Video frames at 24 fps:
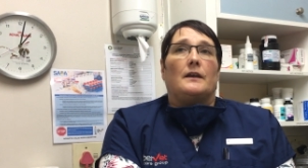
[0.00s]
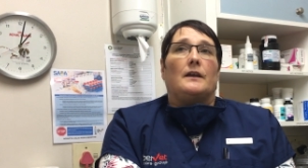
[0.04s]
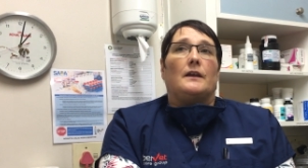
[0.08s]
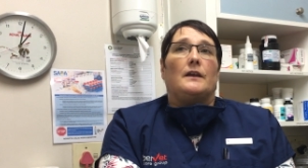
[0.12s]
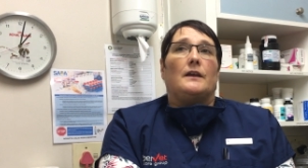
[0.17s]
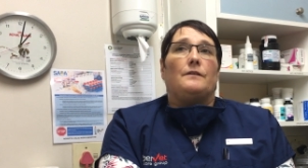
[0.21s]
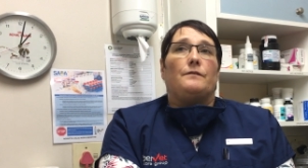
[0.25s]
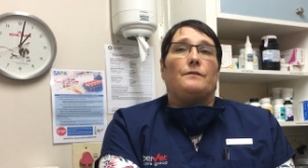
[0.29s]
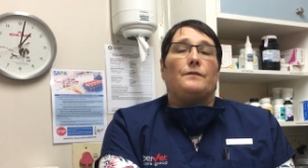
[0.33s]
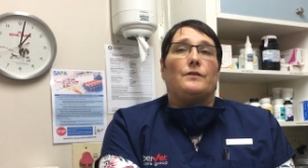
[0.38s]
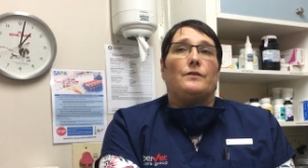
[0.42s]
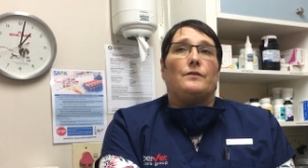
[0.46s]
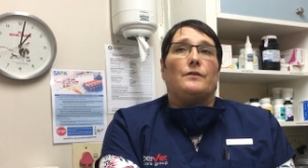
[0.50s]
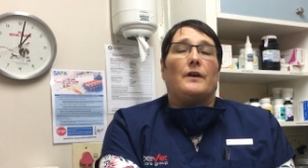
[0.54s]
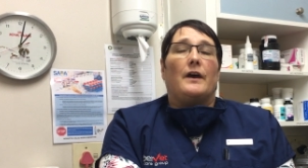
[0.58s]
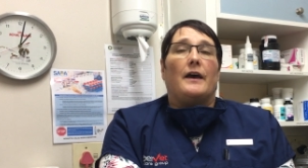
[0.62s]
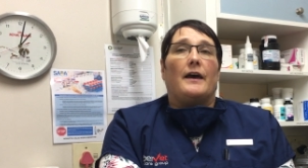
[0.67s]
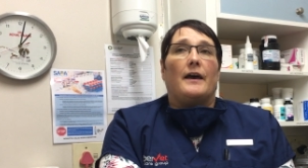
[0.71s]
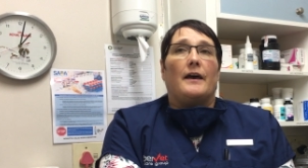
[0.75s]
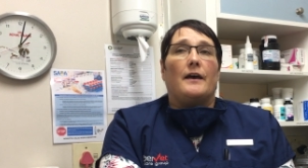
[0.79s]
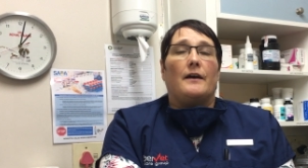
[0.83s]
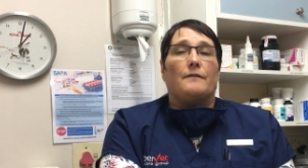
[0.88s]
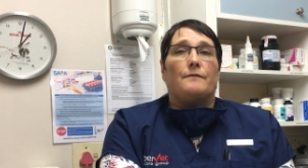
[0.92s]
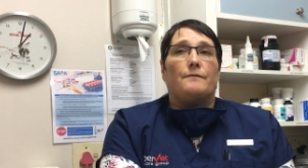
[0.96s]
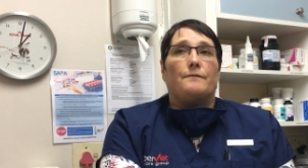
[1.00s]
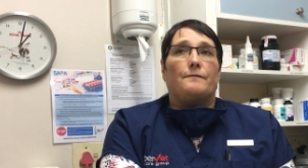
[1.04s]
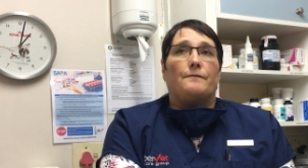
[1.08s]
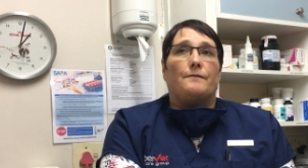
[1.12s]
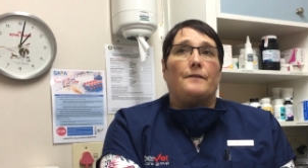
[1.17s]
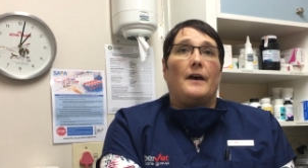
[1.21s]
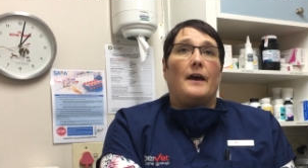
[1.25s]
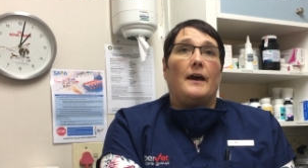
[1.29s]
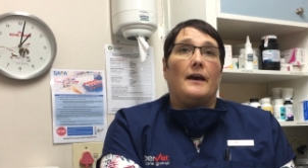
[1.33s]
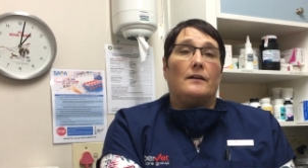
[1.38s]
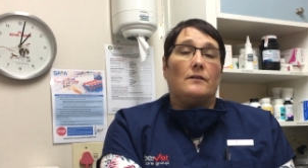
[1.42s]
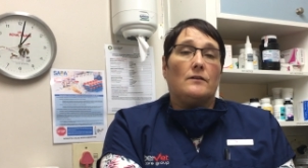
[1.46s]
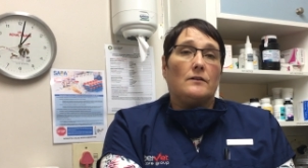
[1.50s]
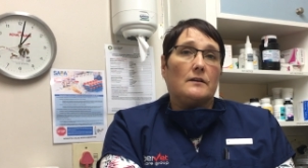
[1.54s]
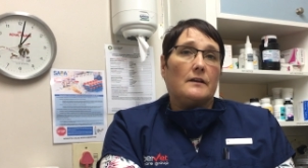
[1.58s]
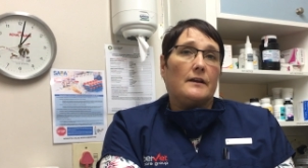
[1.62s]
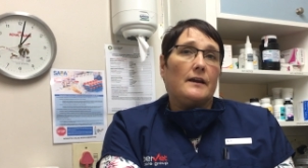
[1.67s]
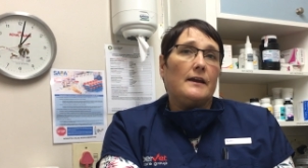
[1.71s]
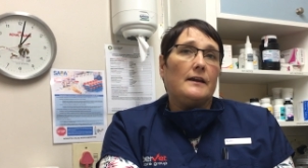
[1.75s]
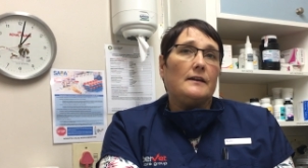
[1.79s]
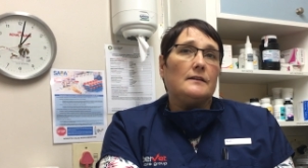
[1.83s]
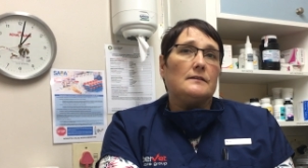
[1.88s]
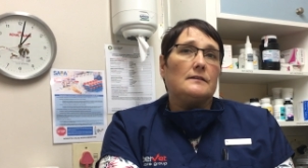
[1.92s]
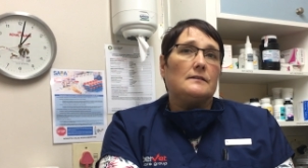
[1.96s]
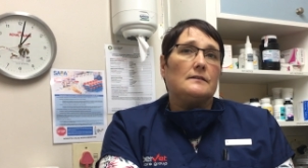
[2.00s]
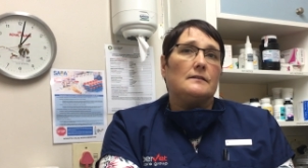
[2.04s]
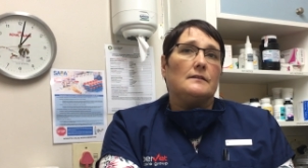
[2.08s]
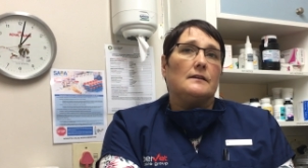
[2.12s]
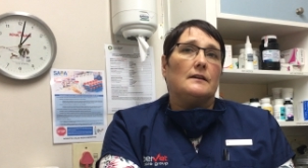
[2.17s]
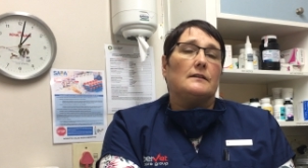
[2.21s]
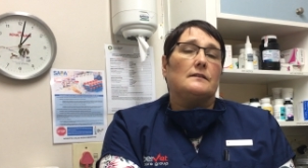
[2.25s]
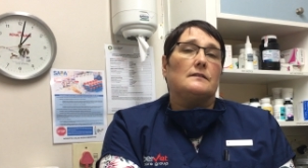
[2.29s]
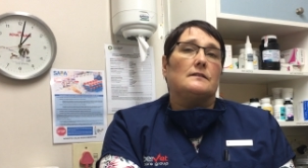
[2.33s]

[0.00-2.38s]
If you have adult cats,